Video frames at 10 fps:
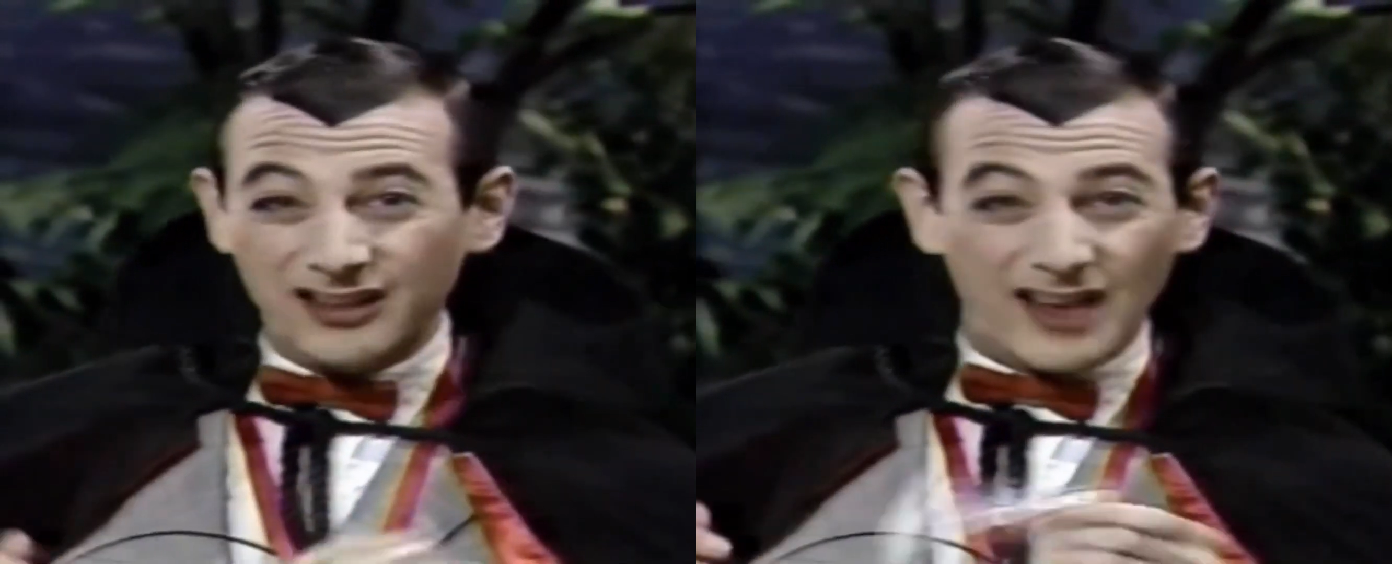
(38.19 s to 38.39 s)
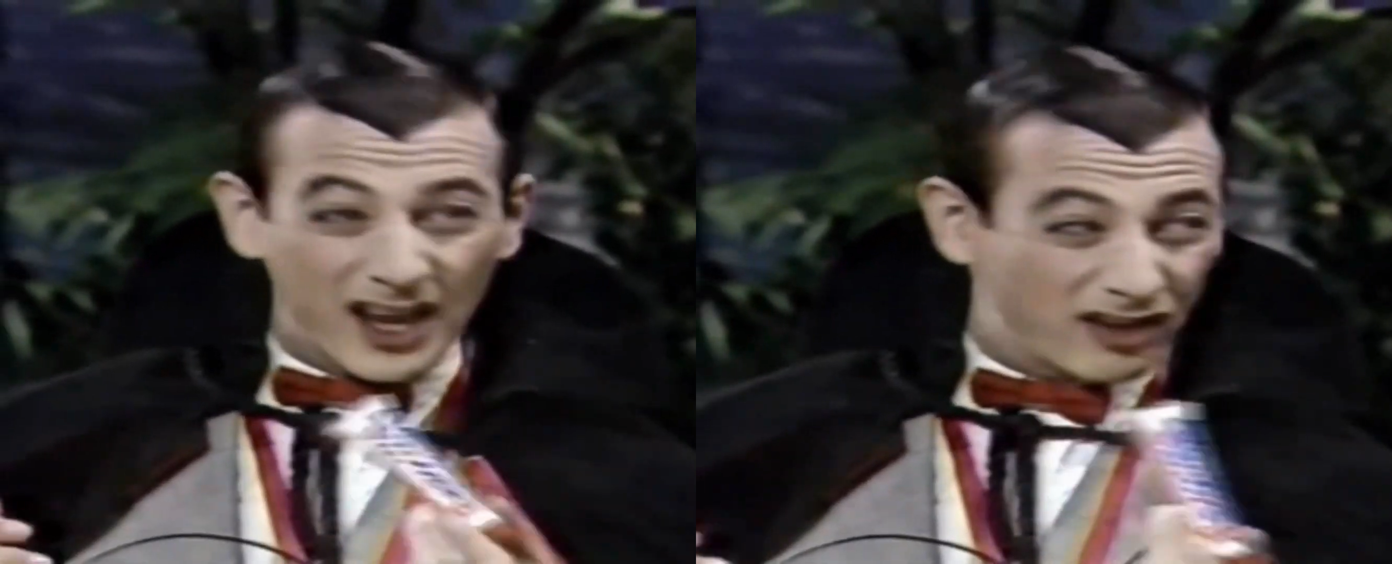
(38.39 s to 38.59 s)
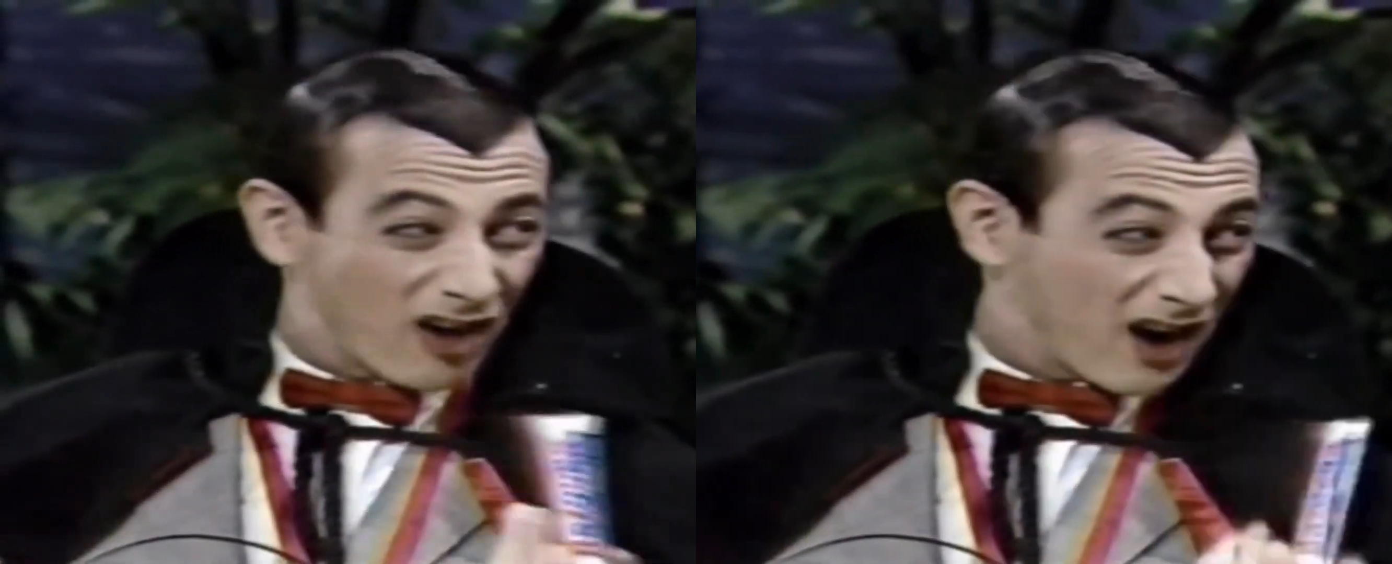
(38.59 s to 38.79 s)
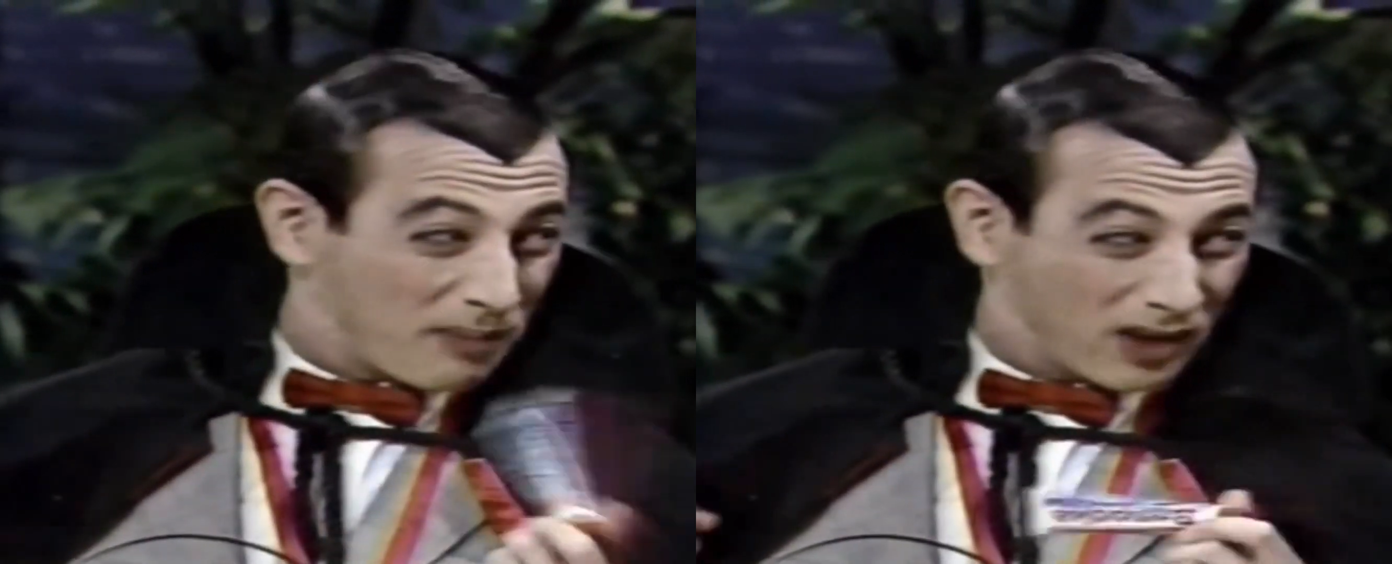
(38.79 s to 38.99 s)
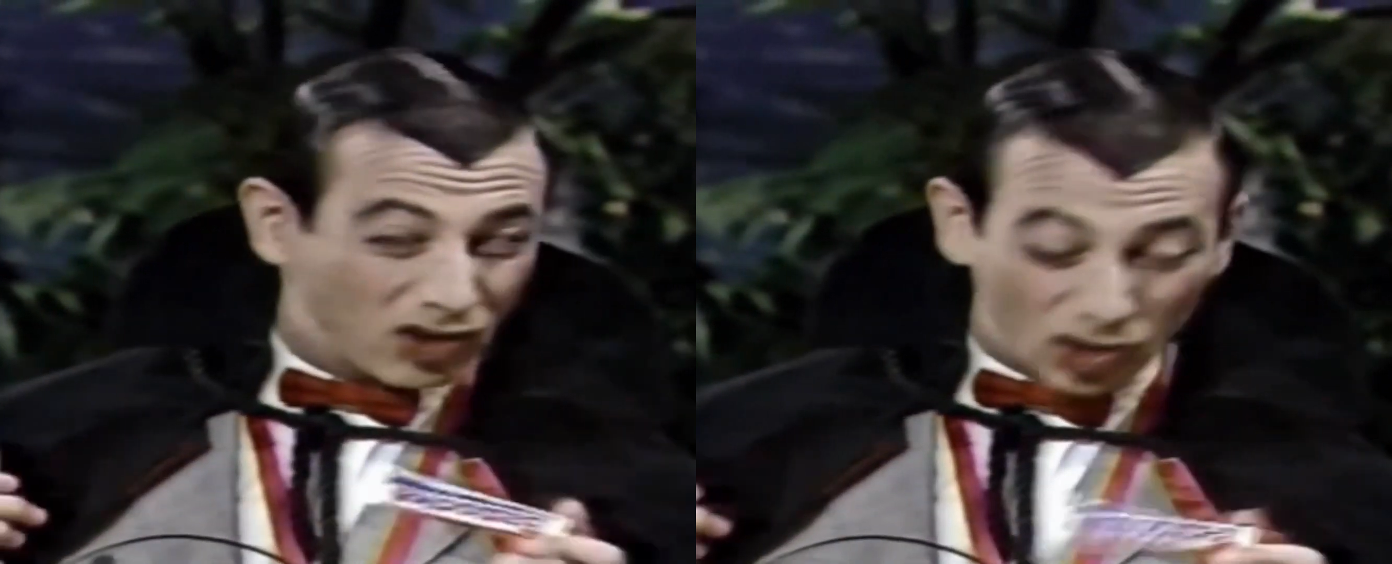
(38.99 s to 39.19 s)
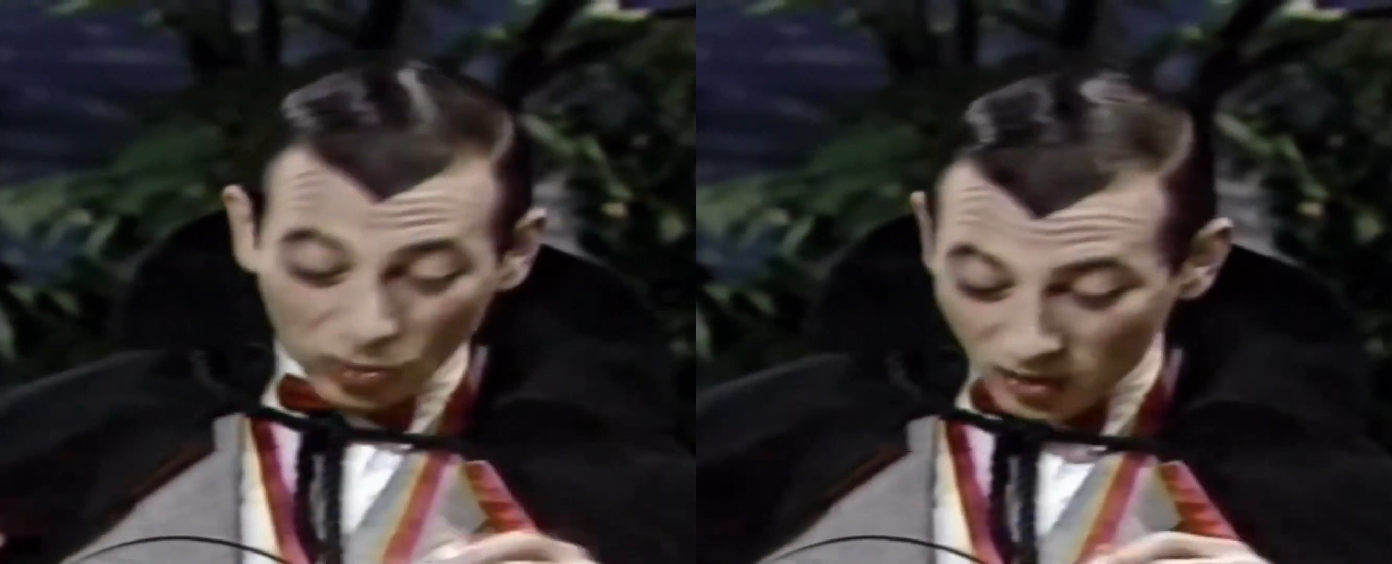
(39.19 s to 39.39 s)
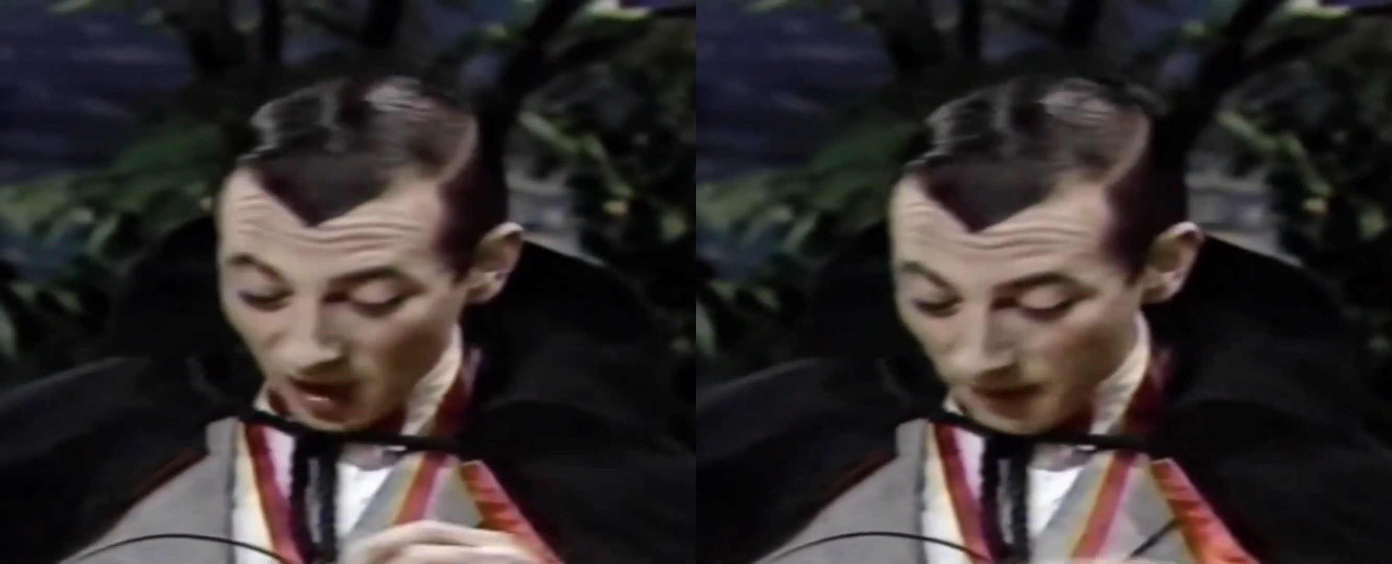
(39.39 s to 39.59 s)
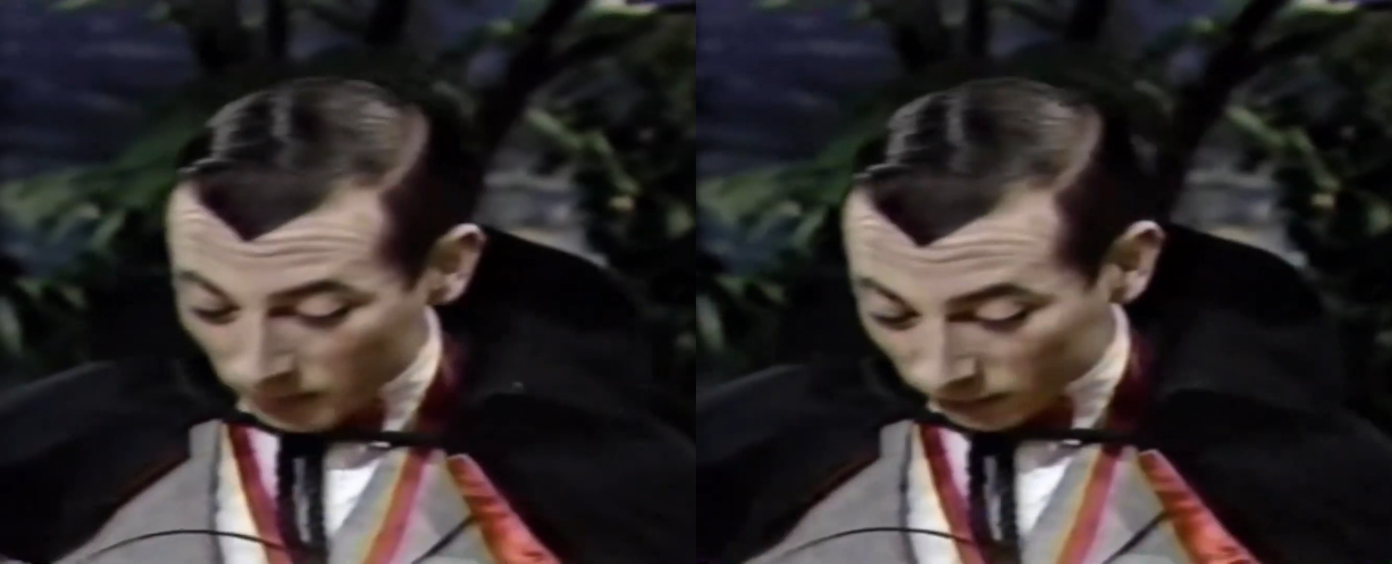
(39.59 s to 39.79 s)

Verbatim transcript: It's like it's already been chewed up or